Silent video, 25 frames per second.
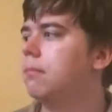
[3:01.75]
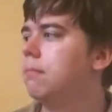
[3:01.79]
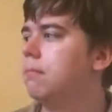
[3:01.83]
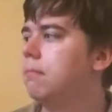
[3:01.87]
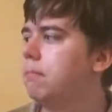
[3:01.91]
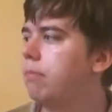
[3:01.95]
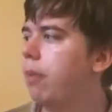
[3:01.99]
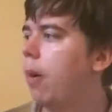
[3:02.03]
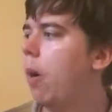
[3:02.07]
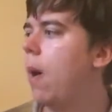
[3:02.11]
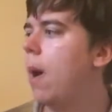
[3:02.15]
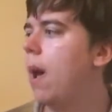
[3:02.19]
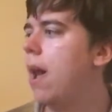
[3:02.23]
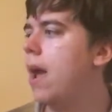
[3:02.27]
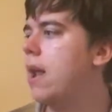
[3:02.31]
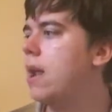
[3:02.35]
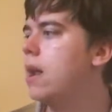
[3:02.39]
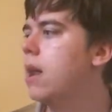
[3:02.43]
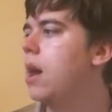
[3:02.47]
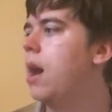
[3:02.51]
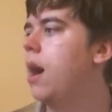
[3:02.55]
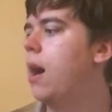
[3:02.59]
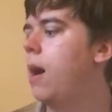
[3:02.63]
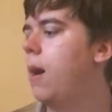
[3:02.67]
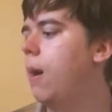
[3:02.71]
But,
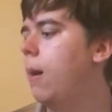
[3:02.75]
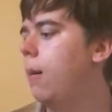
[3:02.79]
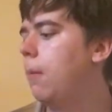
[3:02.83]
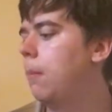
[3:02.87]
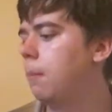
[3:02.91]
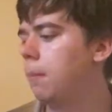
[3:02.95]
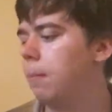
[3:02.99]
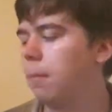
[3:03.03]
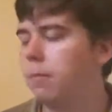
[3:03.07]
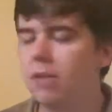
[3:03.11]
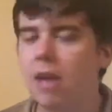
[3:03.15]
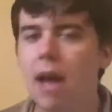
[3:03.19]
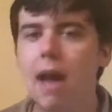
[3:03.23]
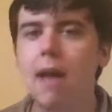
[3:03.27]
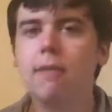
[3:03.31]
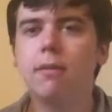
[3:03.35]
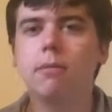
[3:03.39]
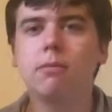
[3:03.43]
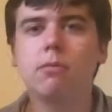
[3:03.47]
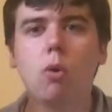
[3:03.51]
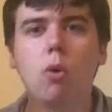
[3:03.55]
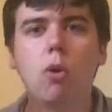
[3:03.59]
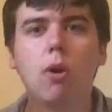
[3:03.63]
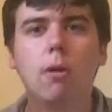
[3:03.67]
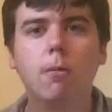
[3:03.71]

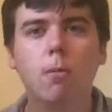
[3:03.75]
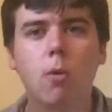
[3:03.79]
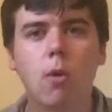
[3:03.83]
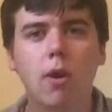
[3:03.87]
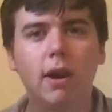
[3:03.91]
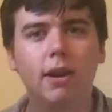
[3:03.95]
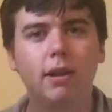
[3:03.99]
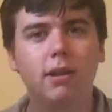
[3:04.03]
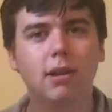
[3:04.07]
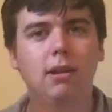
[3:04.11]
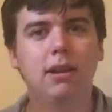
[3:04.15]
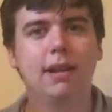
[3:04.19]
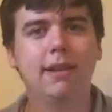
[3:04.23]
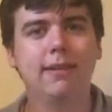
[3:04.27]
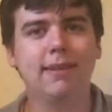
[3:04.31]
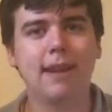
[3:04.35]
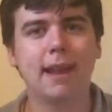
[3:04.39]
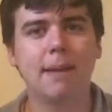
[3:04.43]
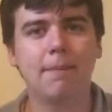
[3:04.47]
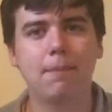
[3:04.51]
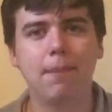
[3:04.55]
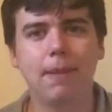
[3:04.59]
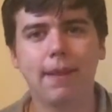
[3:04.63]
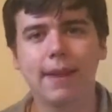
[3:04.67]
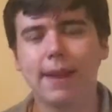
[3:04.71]
diving more and more into Led
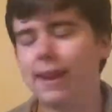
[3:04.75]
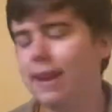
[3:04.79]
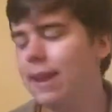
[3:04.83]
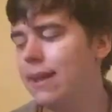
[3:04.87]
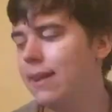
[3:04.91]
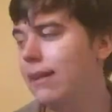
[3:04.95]
Zeppelin